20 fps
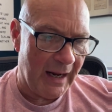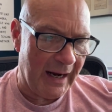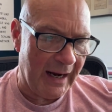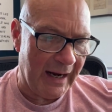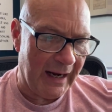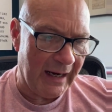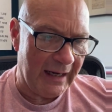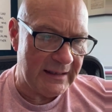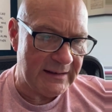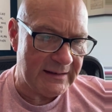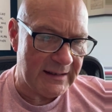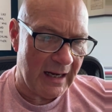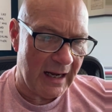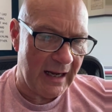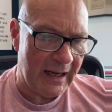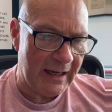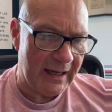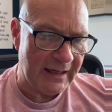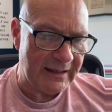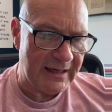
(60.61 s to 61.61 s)
And
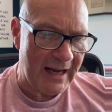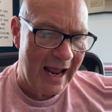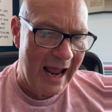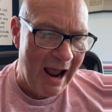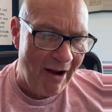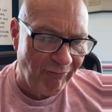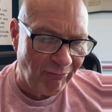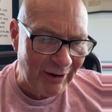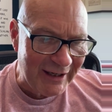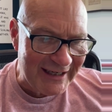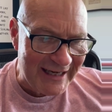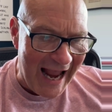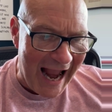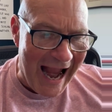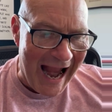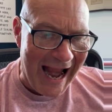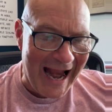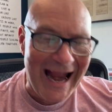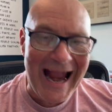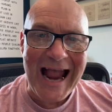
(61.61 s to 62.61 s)
every
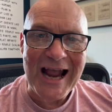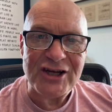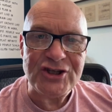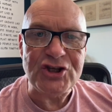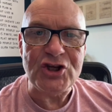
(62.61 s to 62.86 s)
day as